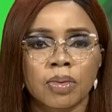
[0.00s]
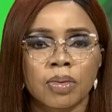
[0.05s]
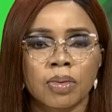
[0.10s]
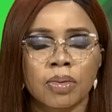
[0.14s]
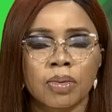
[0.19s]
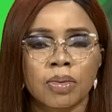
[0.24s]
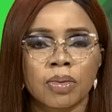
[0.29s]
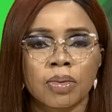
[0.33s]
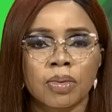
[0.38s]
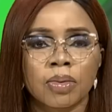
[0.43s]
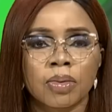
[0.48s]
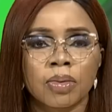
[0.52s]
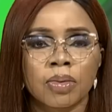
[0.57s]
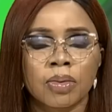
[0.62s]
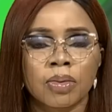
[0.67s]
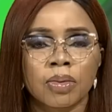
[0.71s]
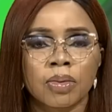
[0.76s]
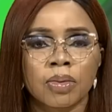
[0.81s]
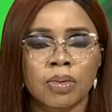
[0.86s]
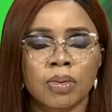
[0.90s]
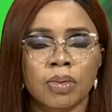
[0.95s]

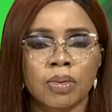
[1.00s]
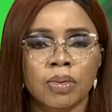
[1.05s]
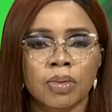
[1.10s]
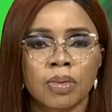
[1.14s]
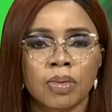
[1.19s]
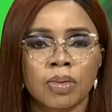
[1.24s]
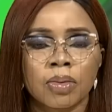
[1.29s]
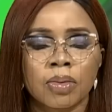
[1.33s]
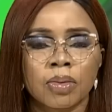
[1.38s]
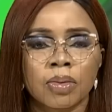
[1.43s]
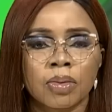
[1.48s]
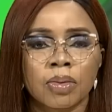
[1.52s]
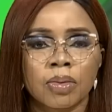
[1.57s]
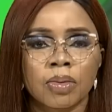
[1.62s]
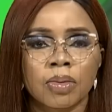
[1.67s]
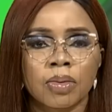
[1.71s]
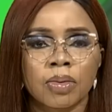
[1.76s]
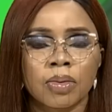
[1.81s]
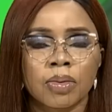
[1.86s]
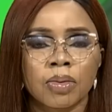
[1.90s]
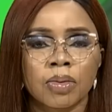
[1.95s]

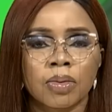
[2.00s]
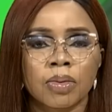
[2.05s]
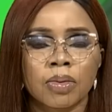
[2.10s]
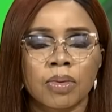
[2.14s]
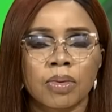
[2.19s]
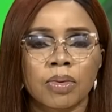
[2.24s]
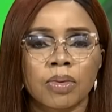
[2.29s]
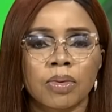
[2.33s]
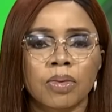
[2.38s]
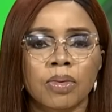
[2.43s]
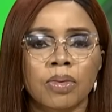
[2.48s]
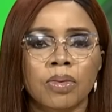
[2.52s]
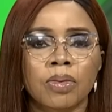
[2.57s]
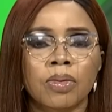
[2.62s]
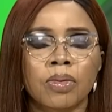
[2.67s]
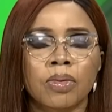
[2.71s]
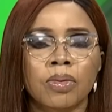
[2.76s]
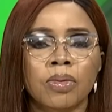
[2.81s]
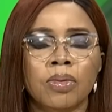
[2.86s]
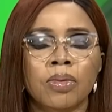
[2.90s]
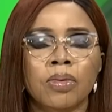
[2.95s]

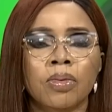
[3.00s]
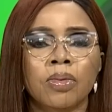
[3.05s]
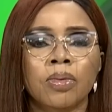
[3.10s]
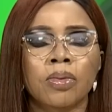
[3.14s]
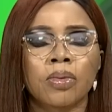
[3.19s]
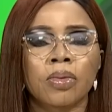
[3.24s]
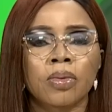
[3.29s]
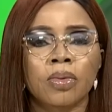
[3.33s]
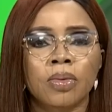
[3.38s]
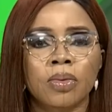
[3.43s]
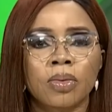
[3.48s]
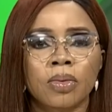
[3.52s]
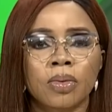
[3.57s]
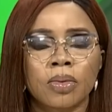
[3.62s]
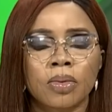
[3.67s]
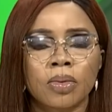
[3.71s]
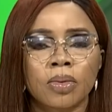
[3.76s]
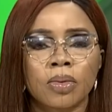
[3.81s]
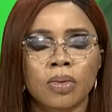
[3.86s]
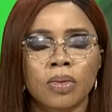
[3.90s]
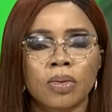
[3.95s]

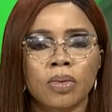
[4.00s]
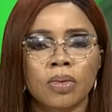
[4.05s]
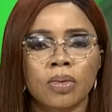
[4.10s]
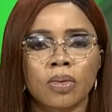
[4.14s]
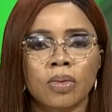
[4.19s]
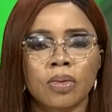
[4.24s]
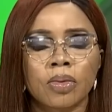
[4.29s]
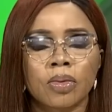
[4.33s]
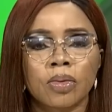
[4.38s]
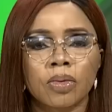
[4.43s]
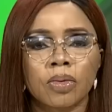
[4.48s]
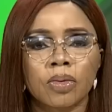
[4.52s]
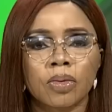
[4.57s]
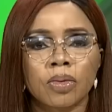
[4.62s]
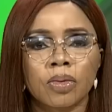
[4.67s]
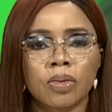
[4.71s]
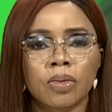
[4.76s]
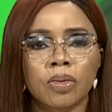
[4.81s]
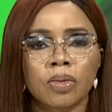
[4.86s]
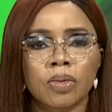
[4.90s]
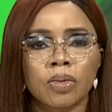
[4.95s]

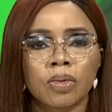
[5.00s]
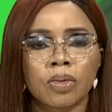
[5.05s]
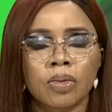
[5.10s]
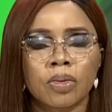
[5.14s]
The person shown says nothing.